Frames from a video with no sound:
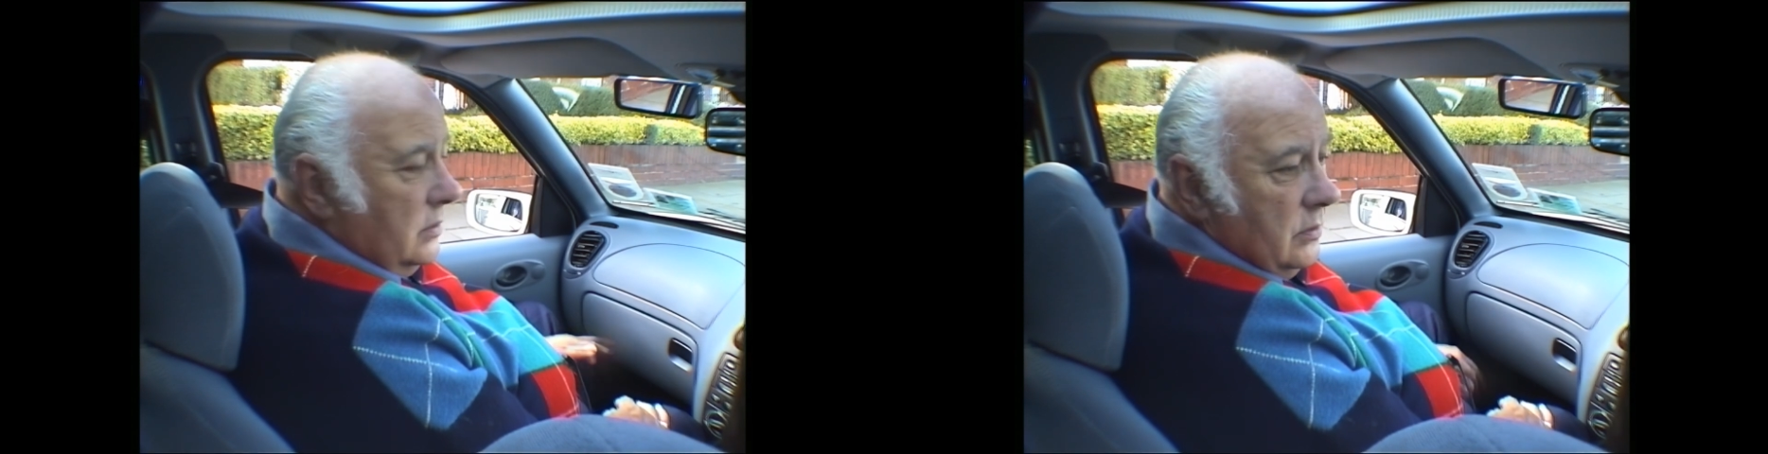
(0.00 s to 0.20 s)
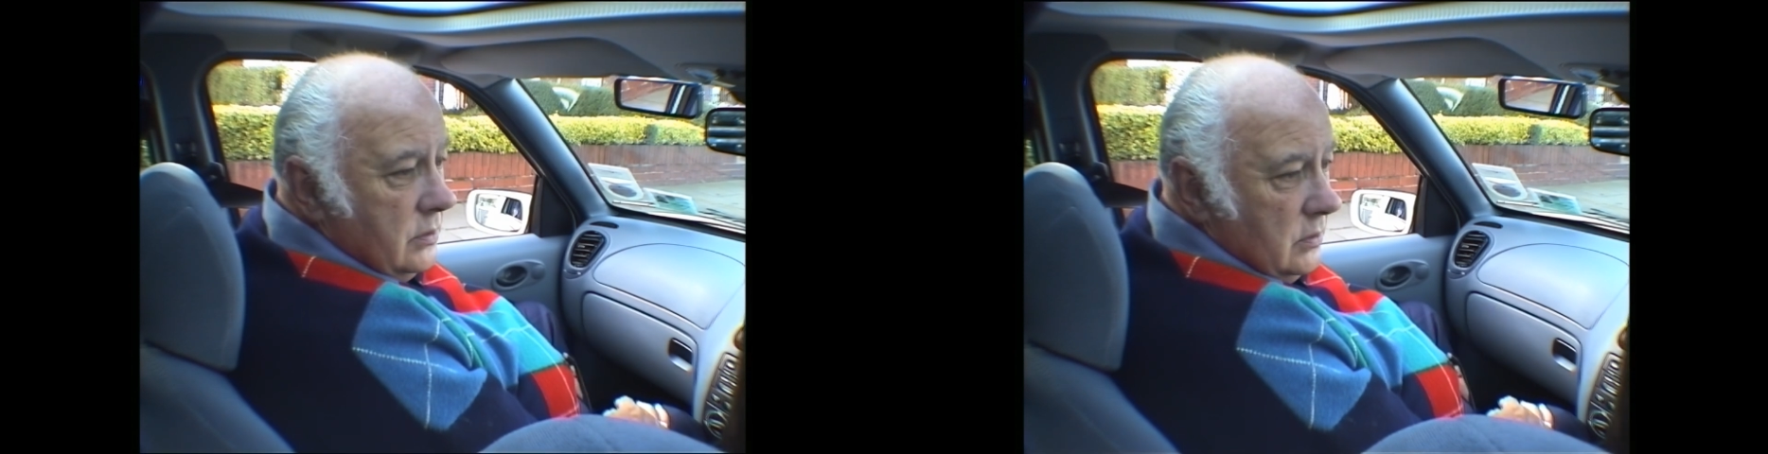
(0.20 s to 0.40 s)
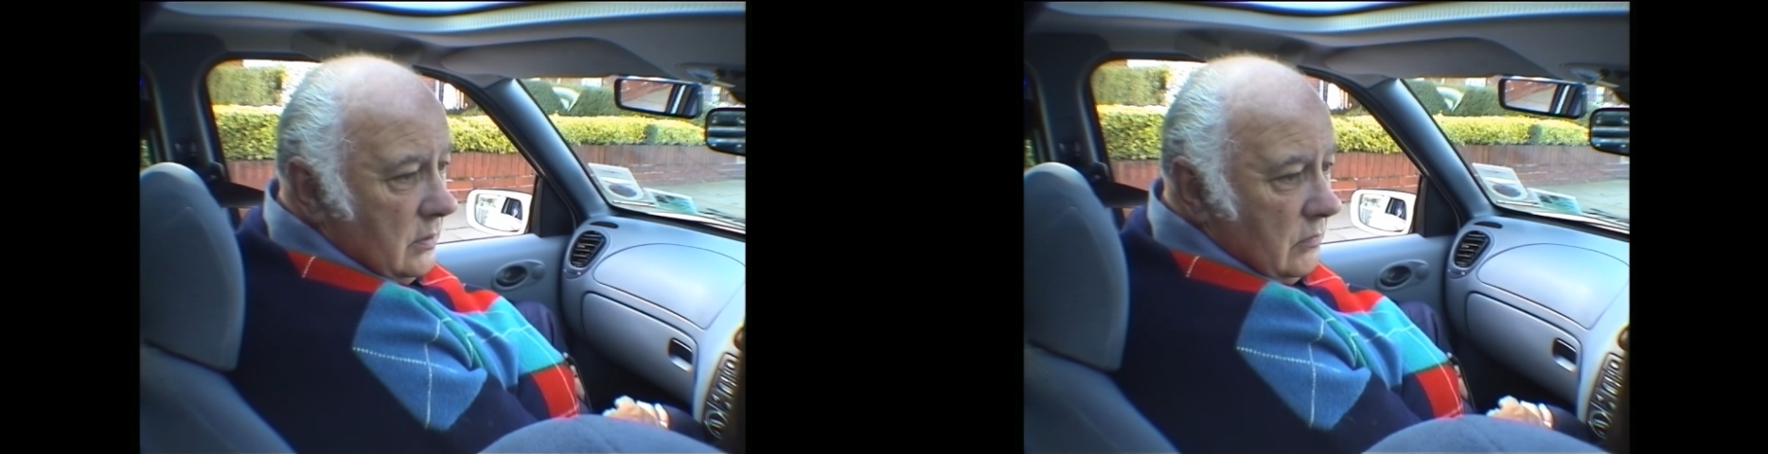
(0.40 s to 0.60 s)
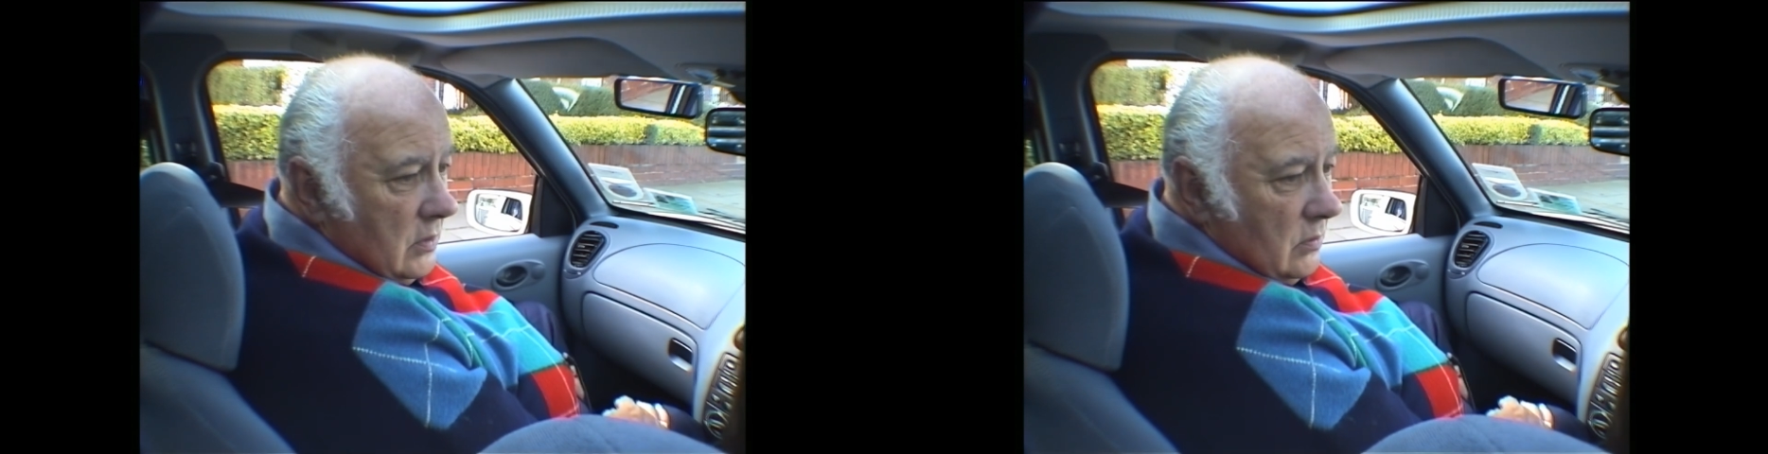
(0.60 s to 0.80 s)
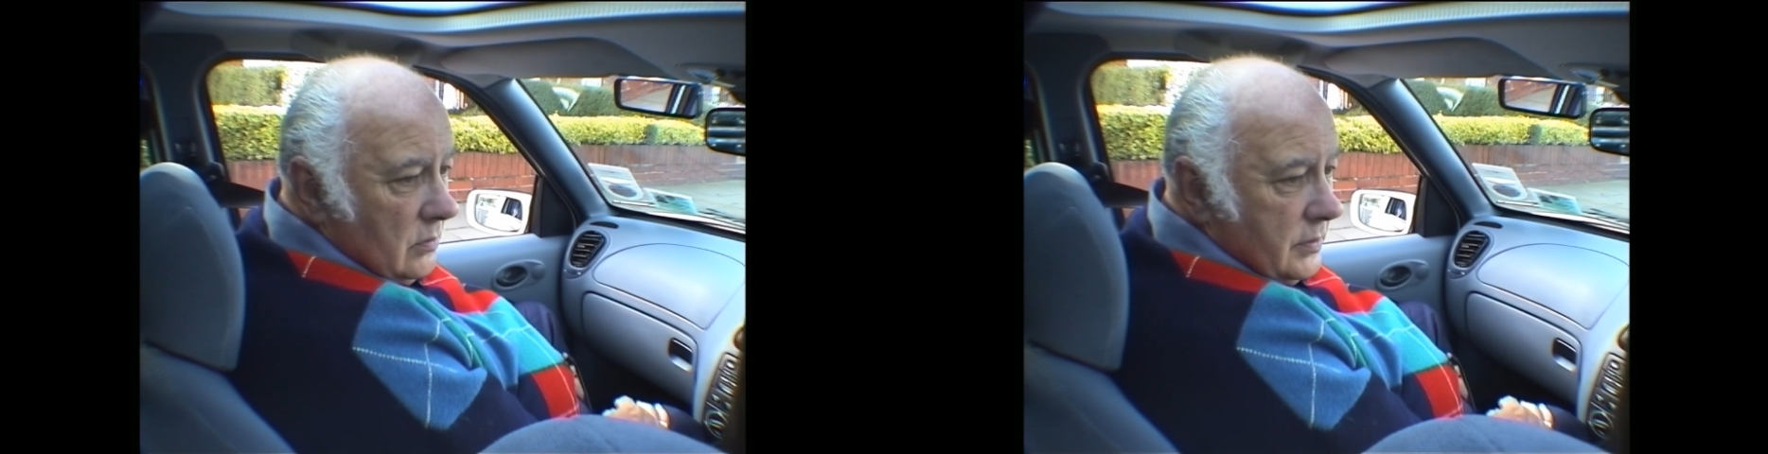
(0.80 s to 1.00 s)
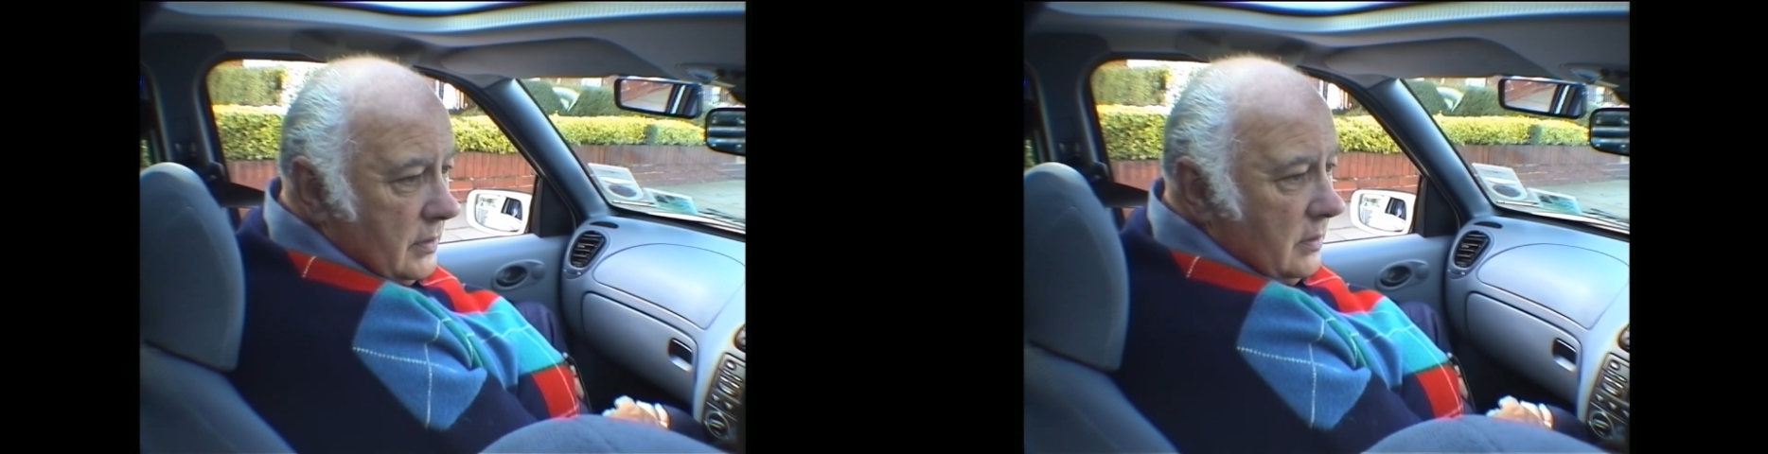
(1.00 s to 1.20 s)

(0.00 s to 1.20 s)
not too difficult,